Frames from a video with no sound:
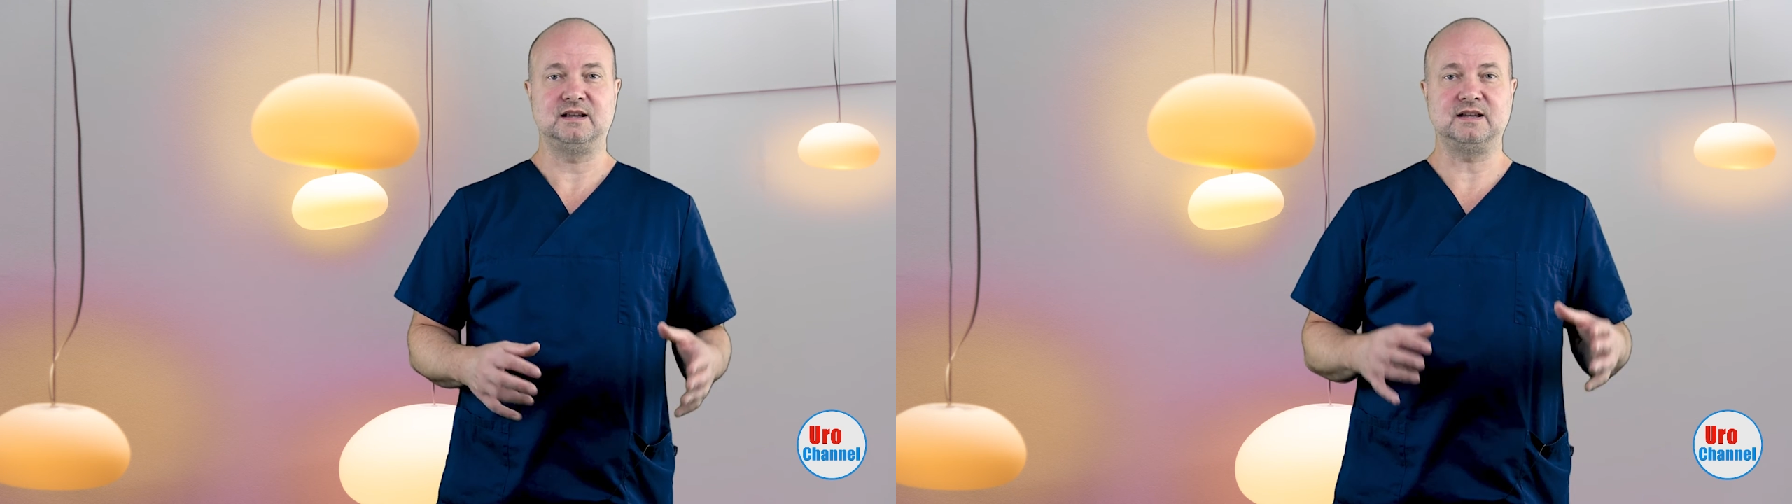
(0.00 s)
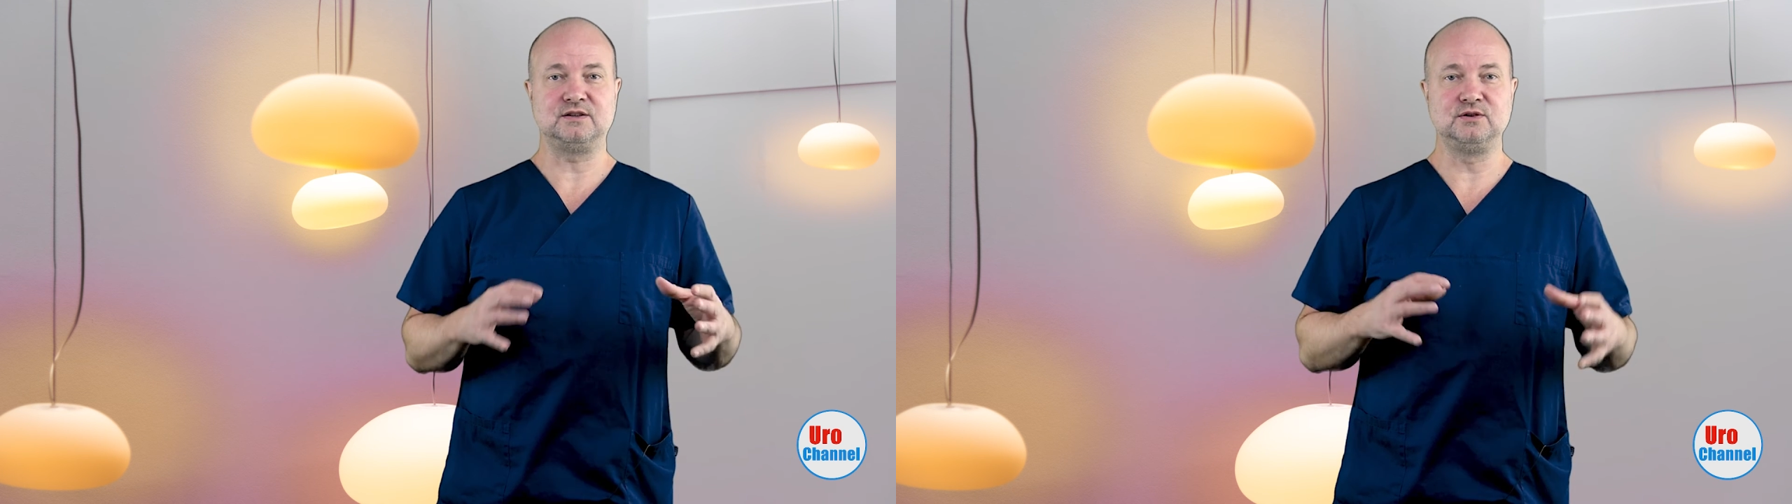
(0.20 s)

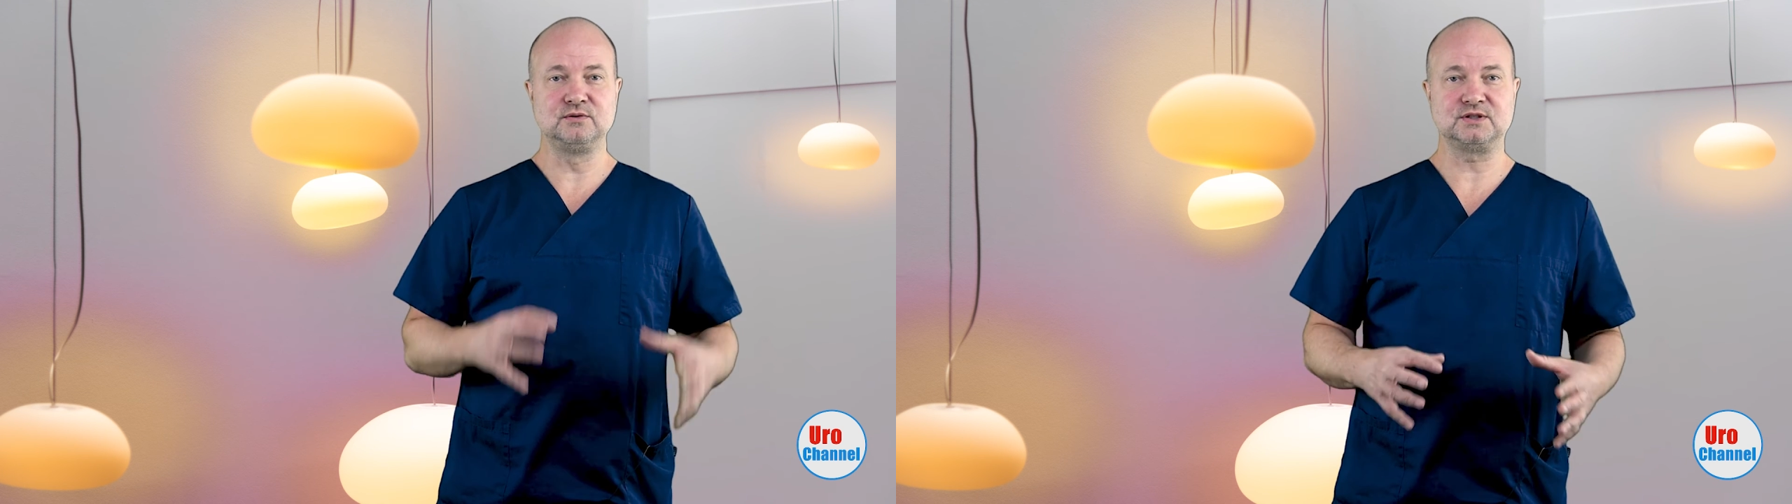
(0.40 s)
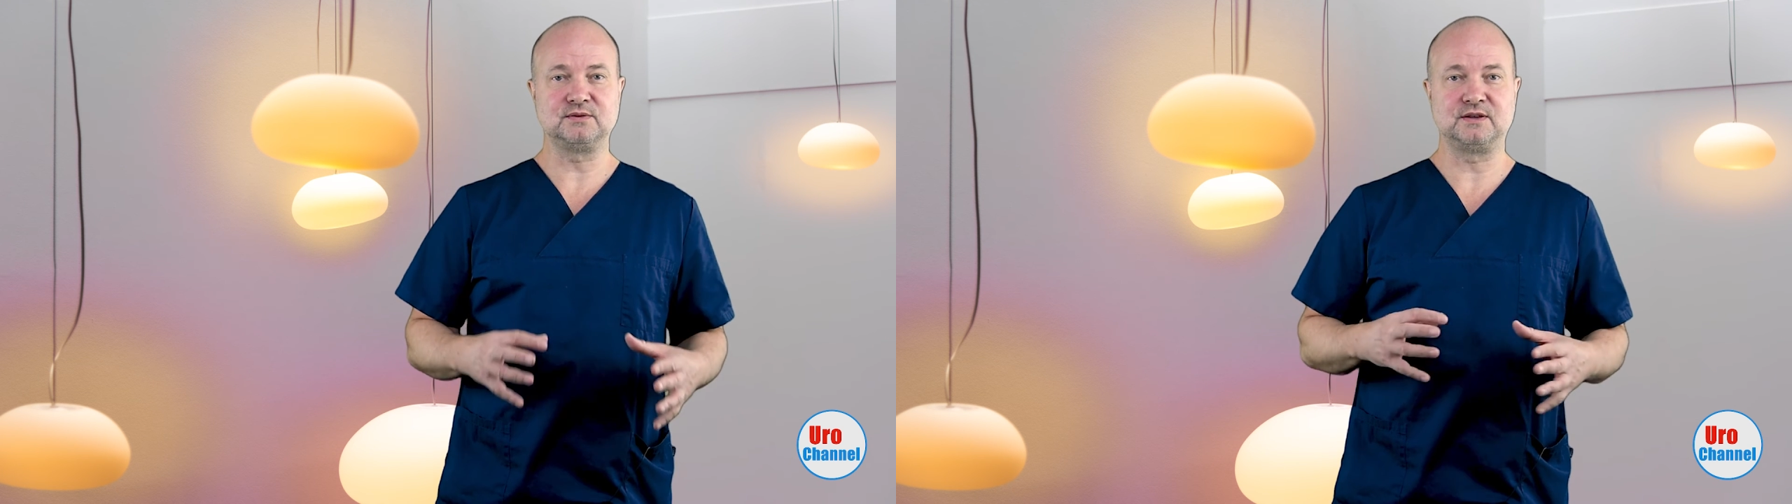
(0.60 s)
get
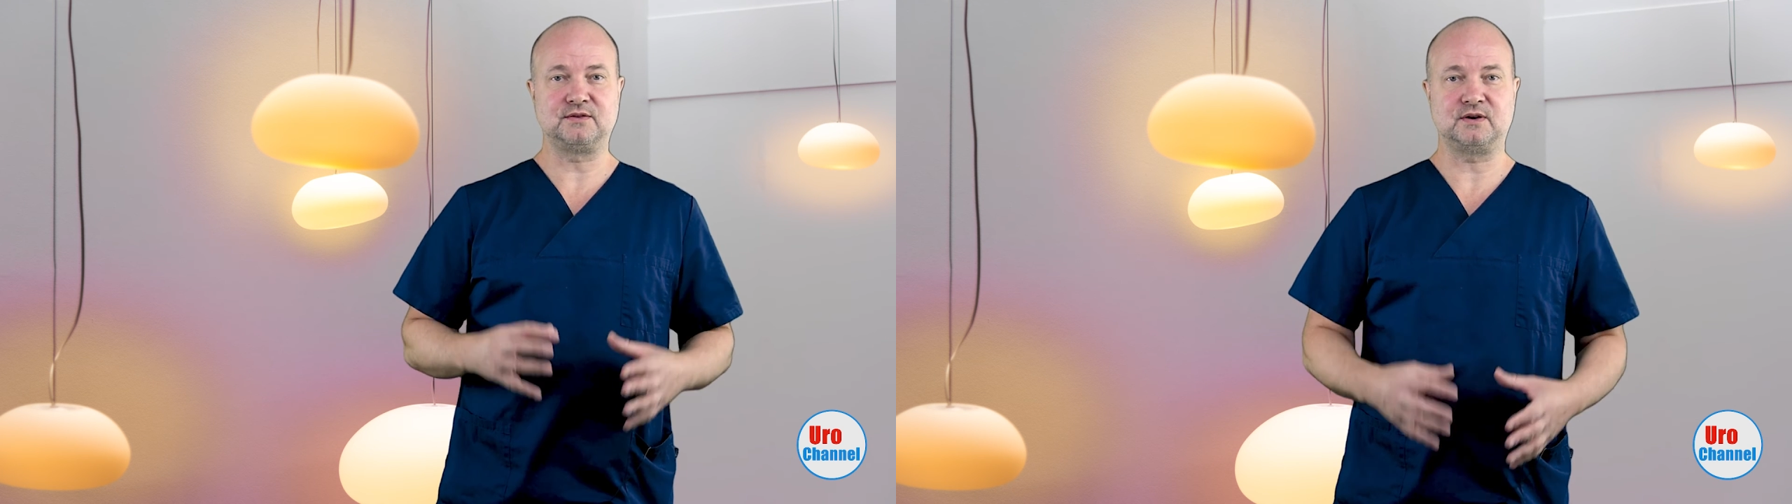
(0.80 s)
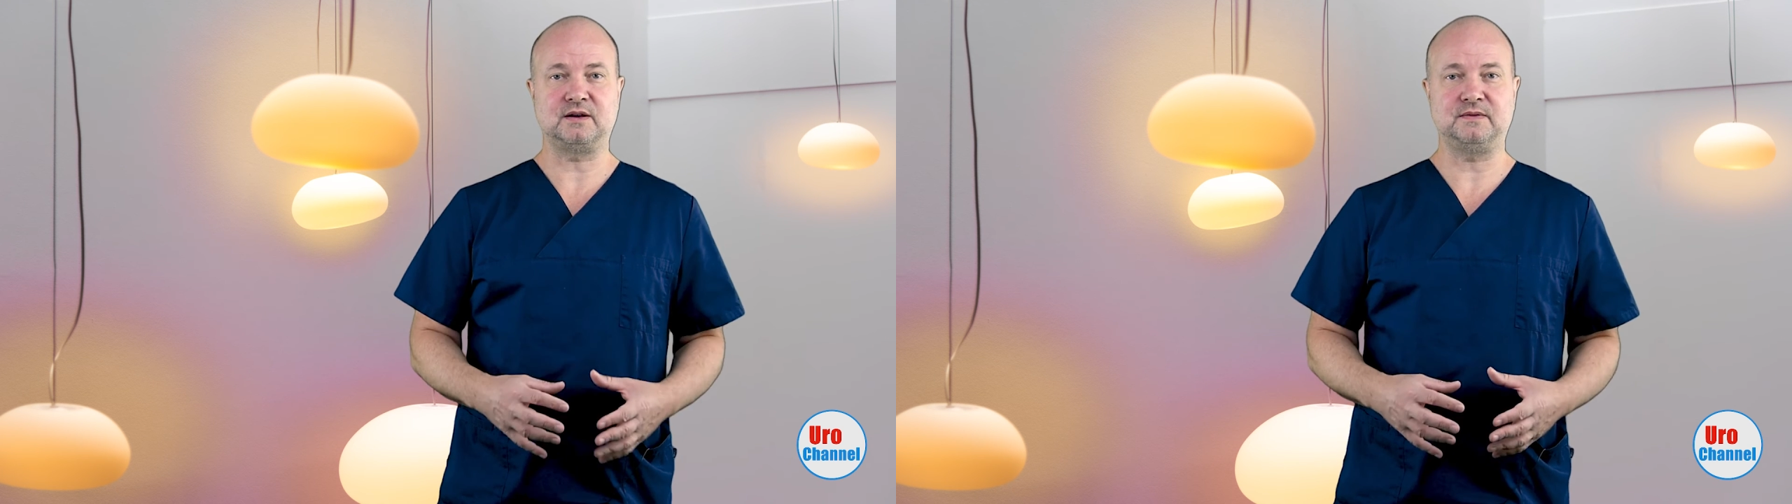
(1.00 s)
used to the
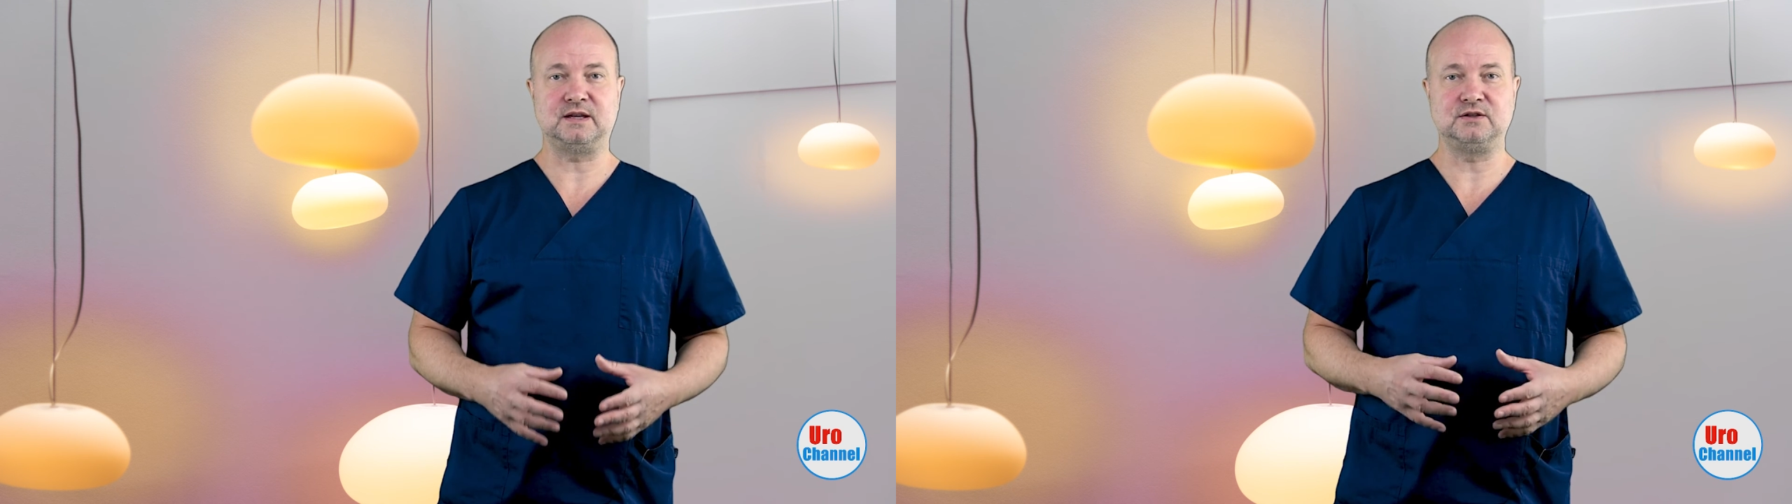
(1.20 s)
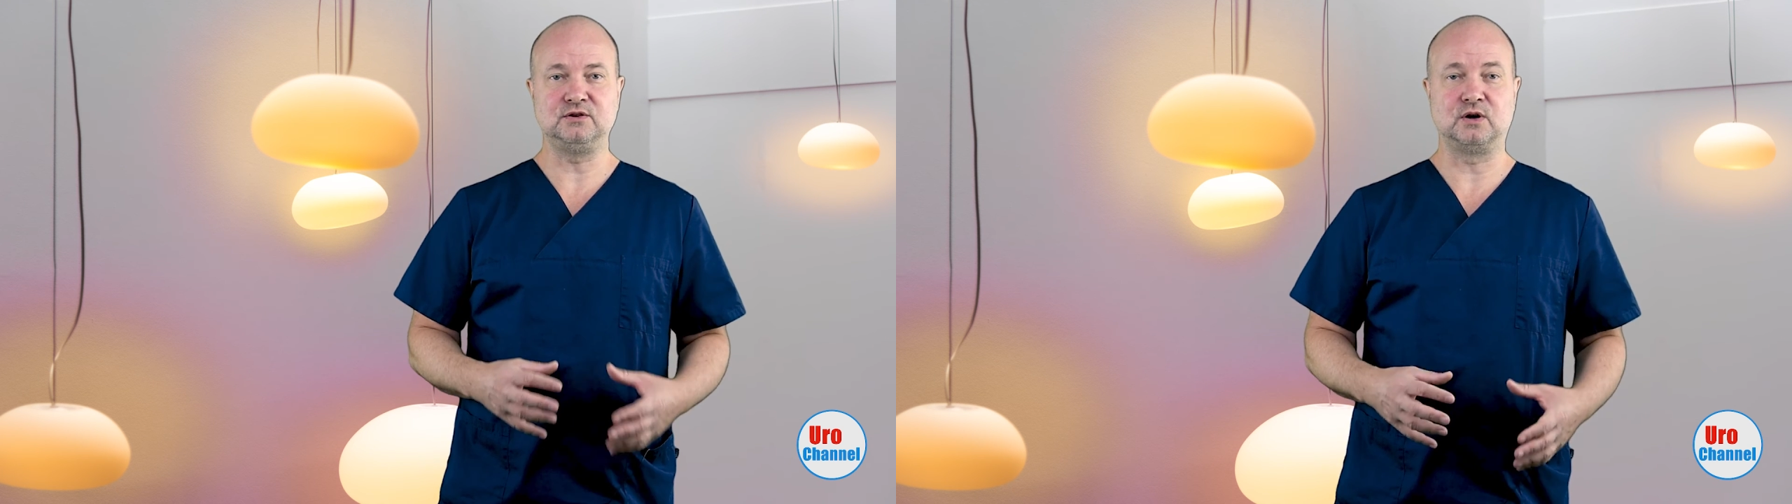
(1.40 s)
thought
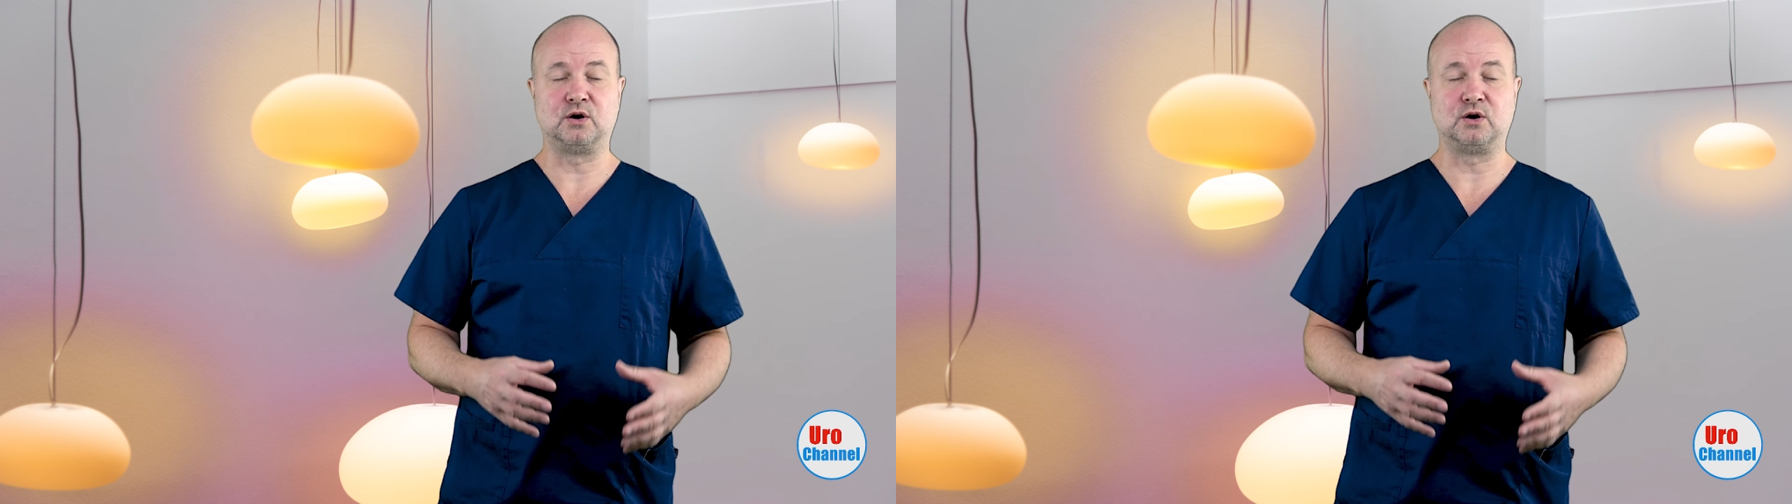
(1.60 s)
that you